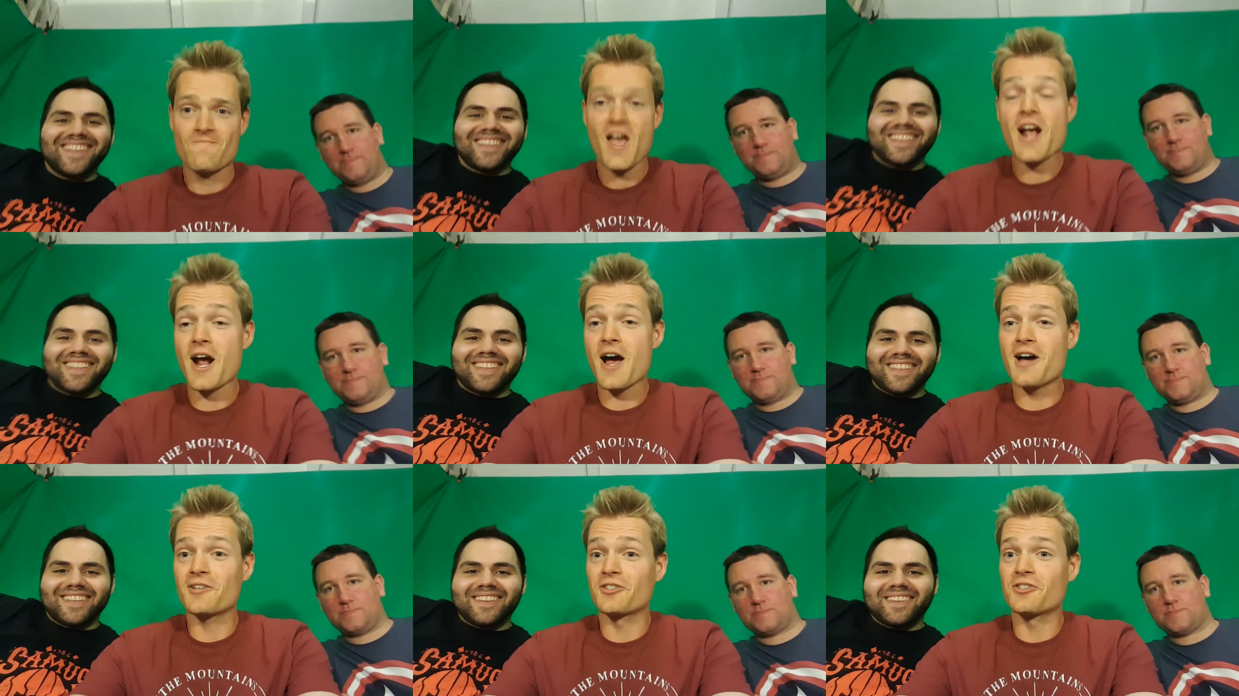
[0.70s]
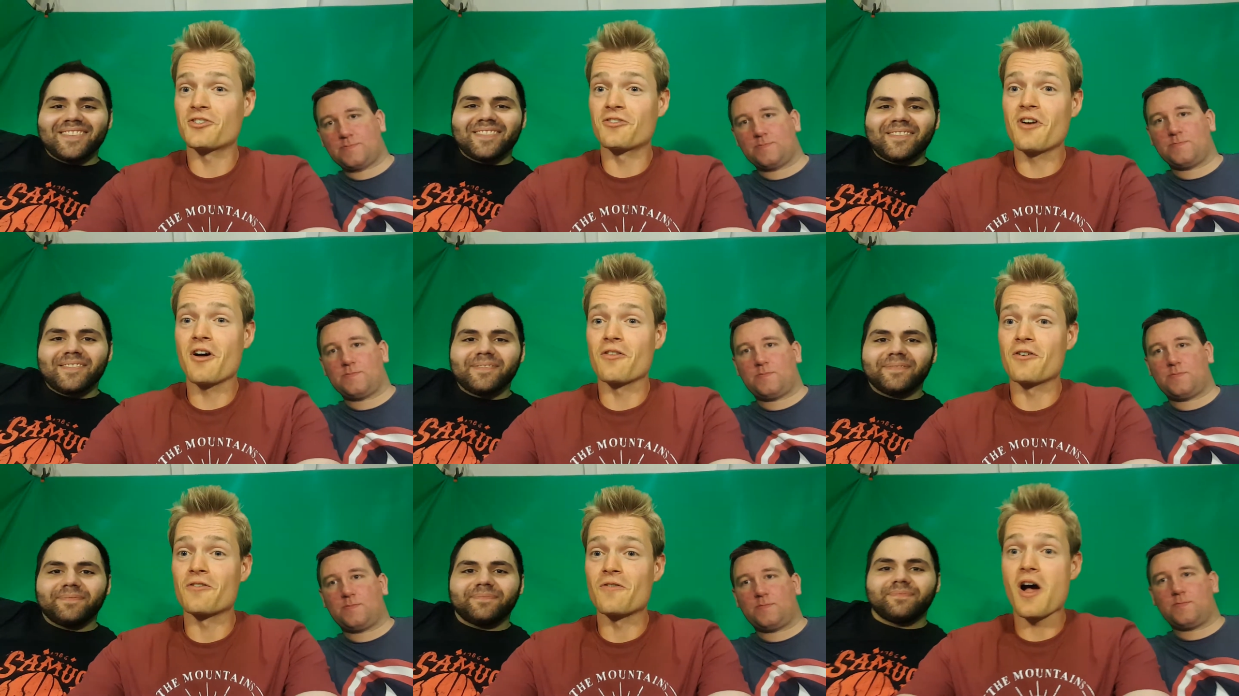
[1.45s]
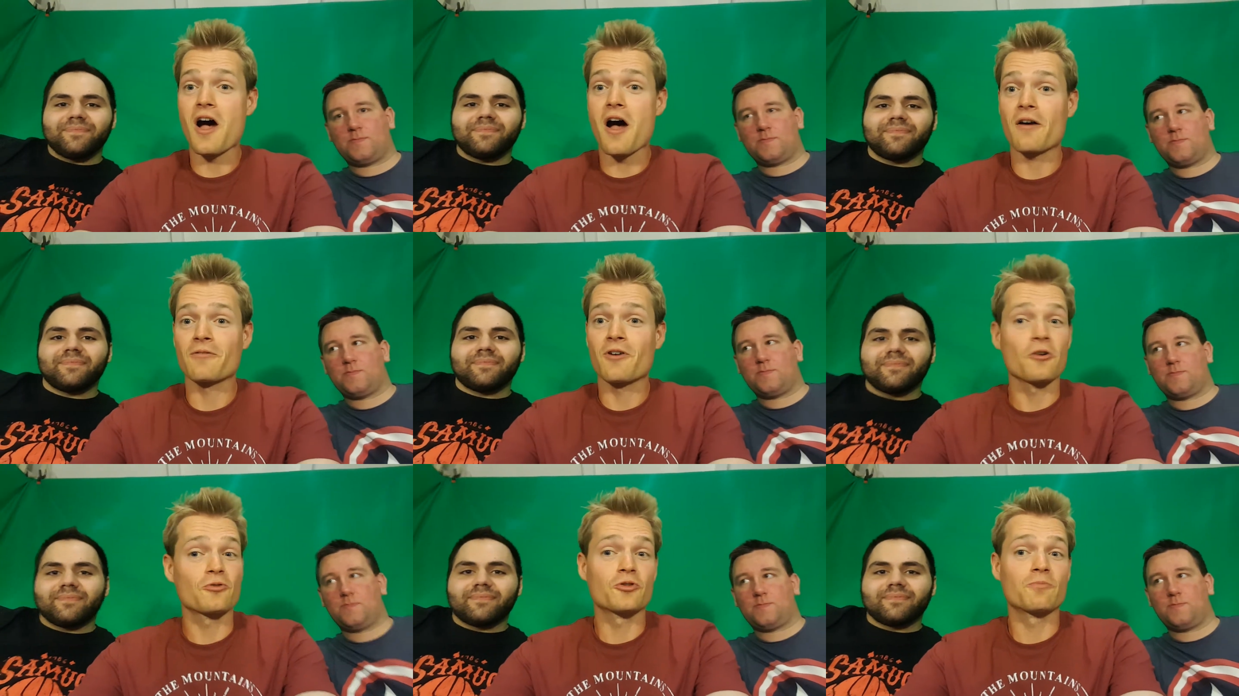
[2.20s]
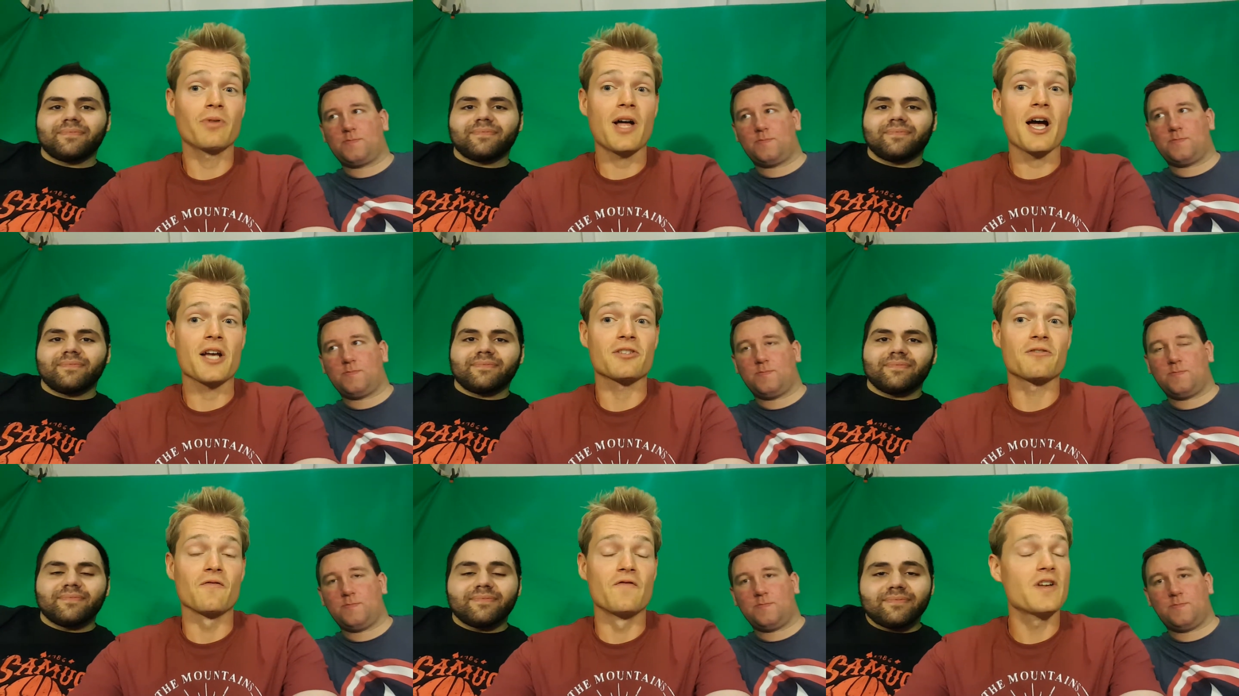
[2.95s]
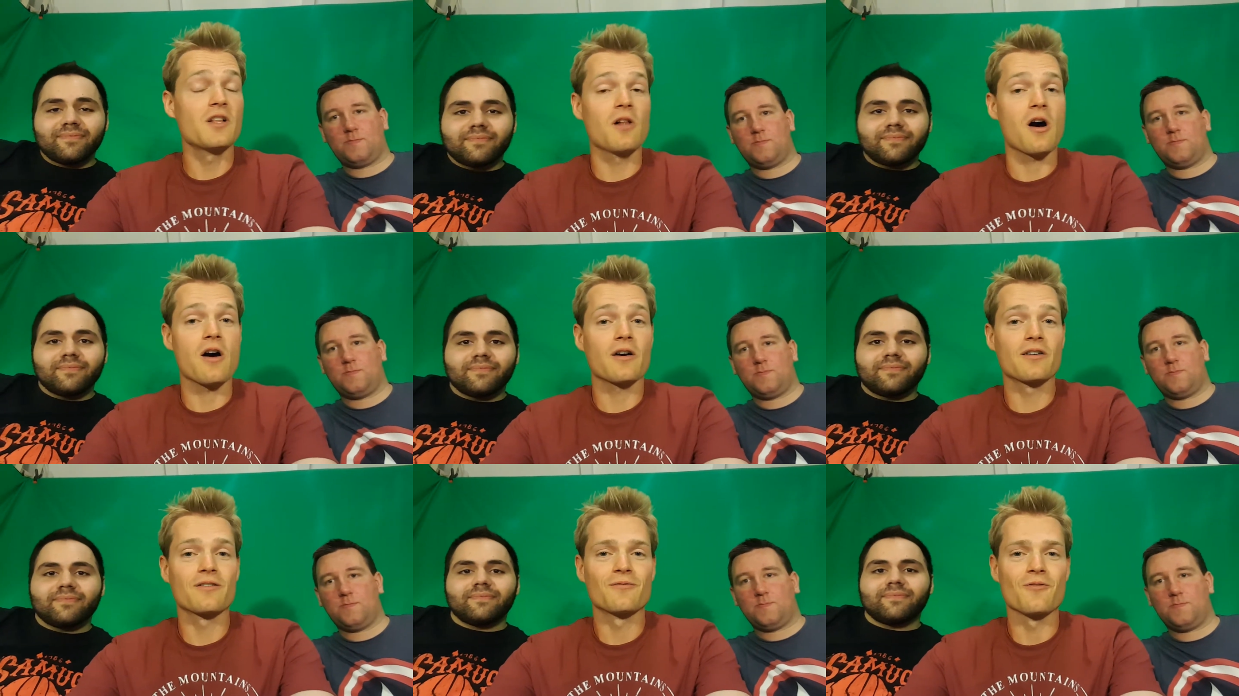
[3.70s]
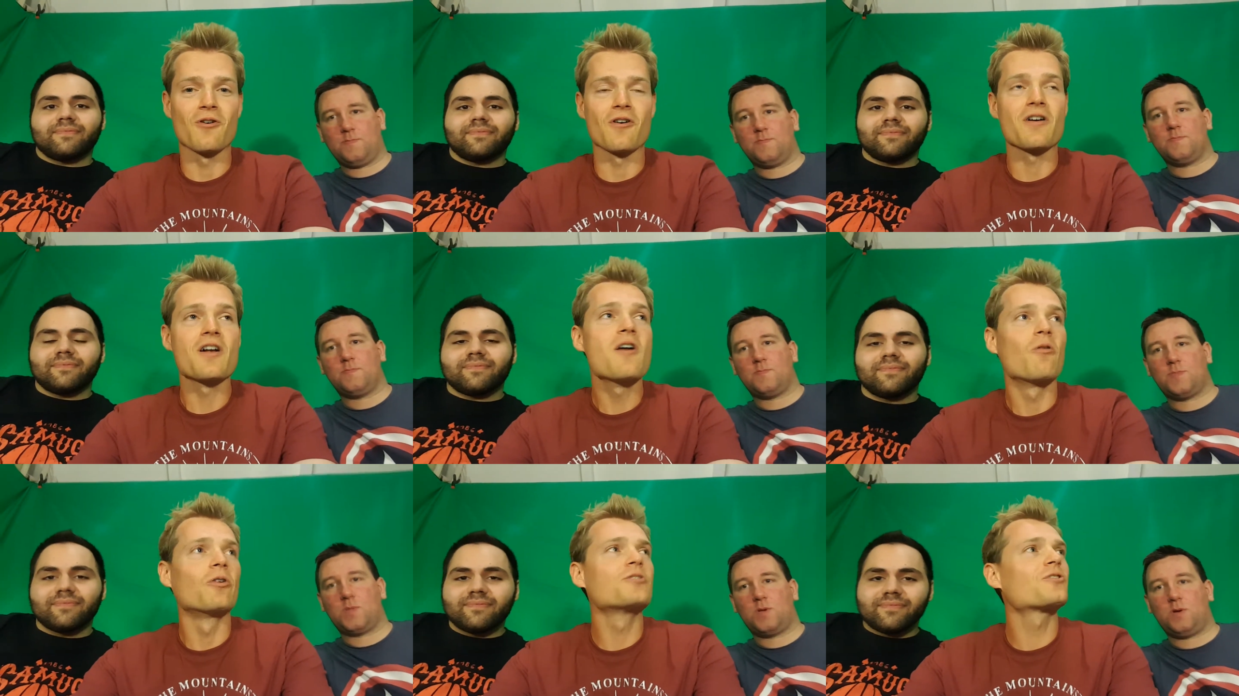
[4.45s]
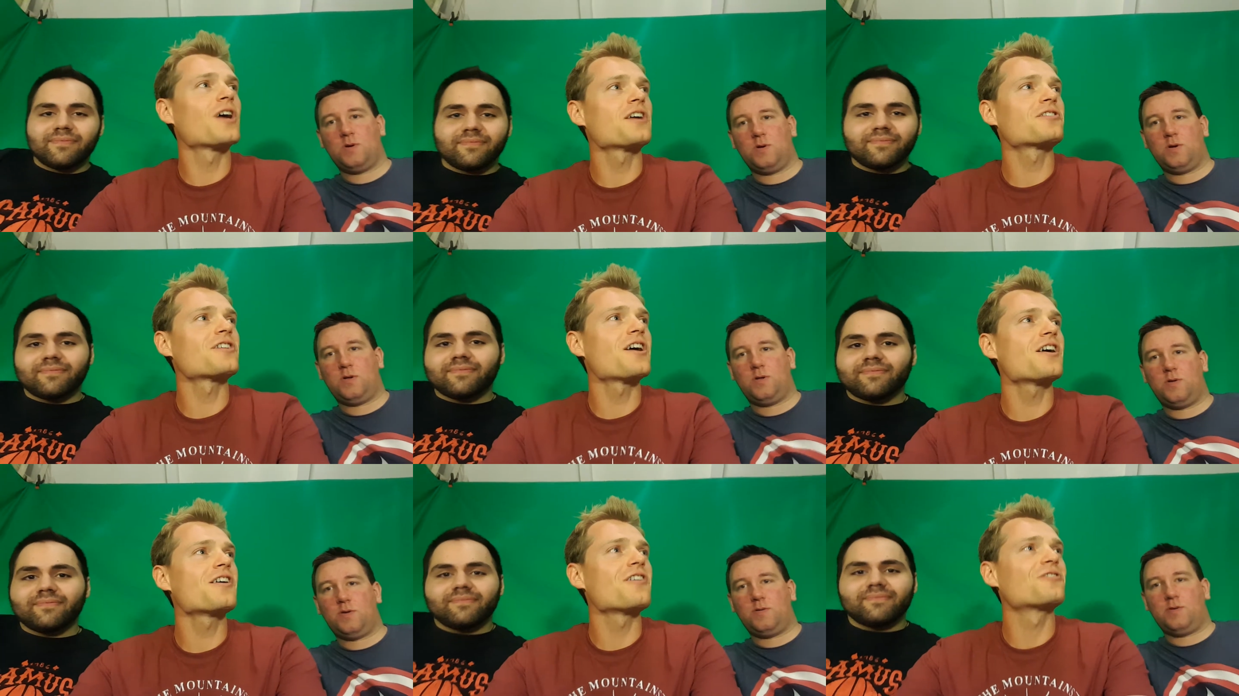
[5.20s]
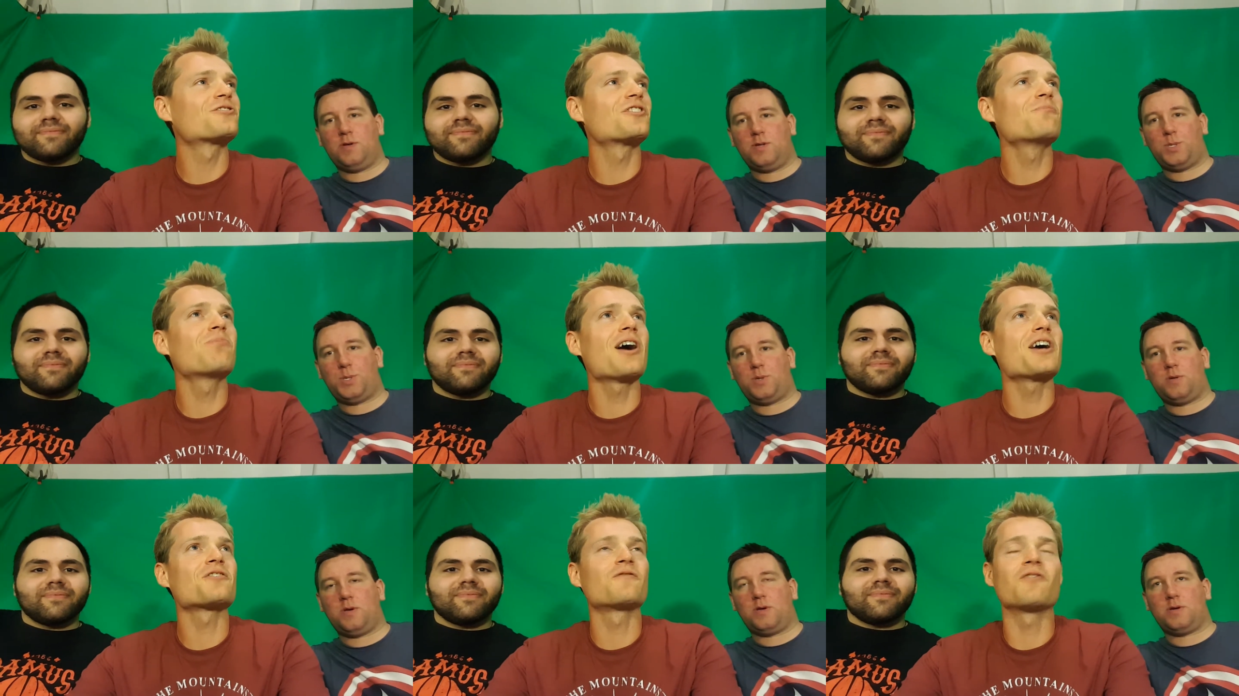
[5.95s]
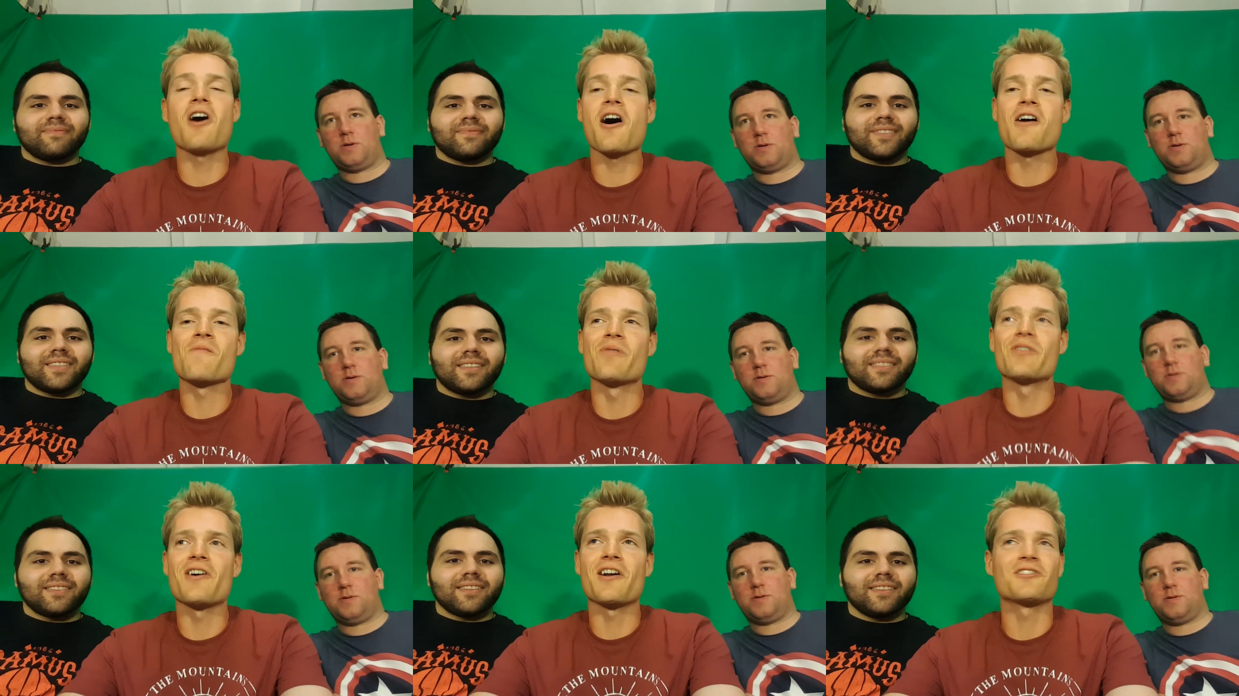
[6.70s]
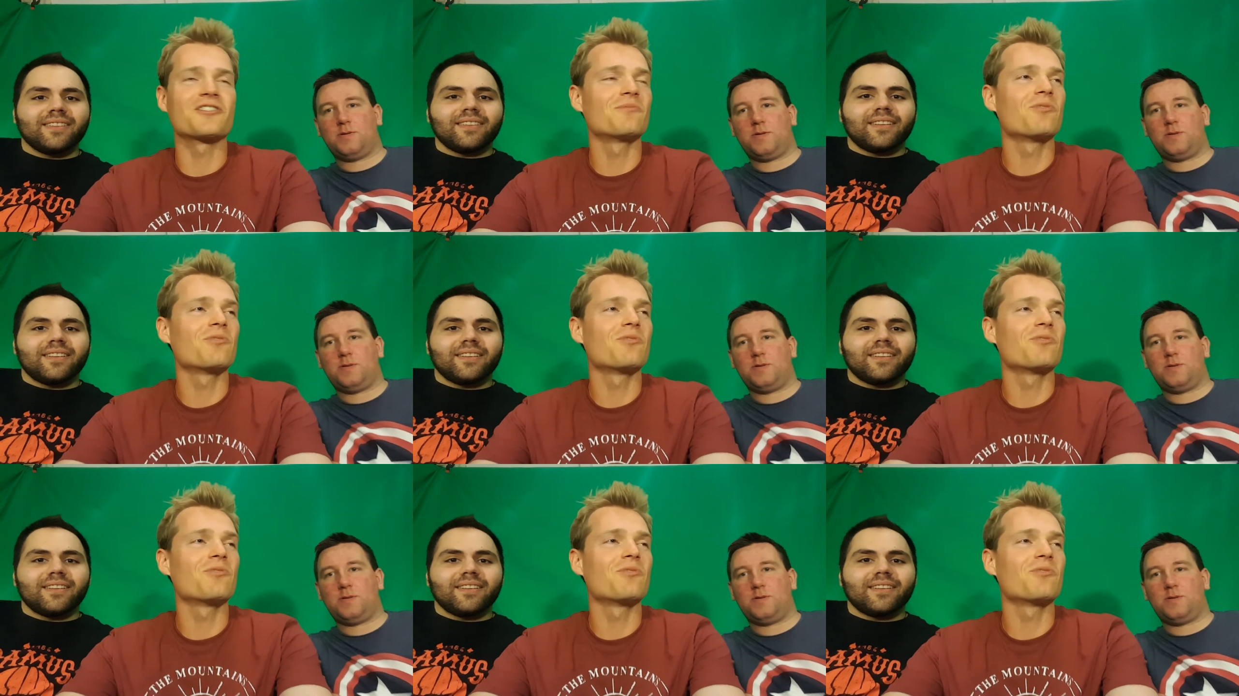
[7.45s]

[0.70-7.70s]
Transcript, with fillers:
Speaker 1: hey guys, this is another uh, Cartridge Blast vlog, or what did you guys say? A Sea Blast vlog, but not a Sea